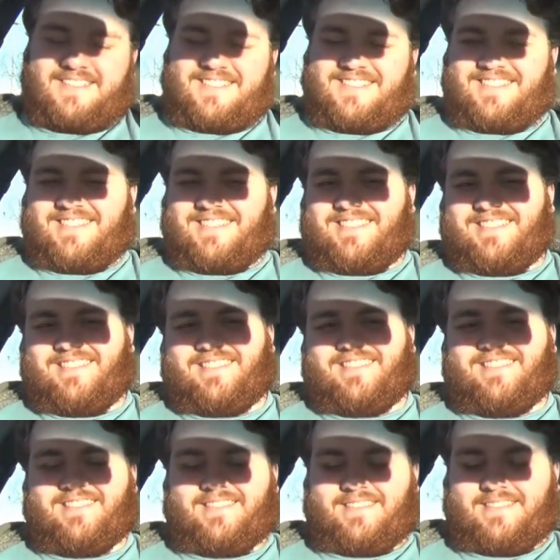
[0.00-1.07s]

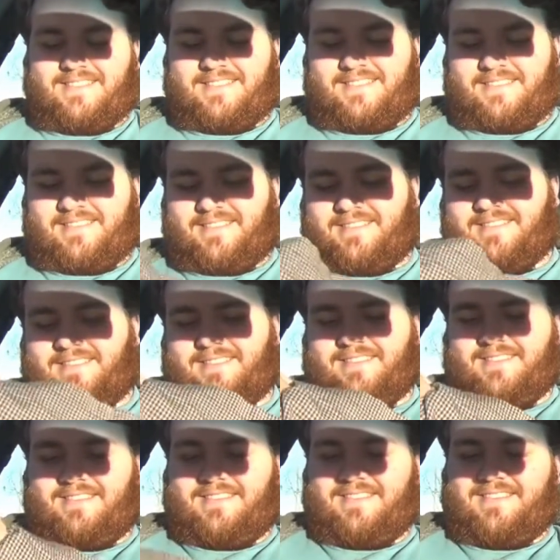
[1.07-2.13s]

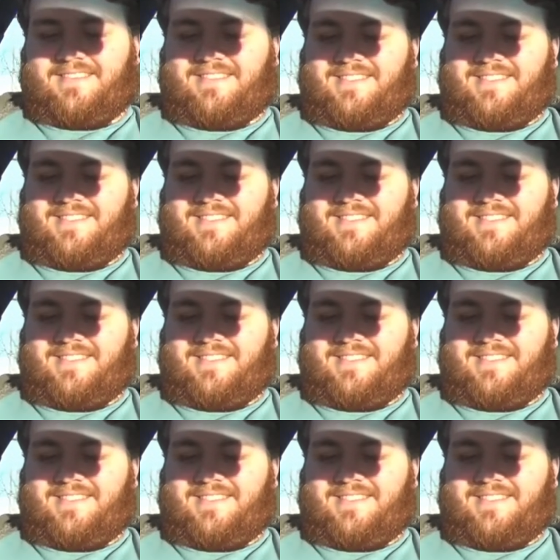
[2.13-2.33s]
(not speaking)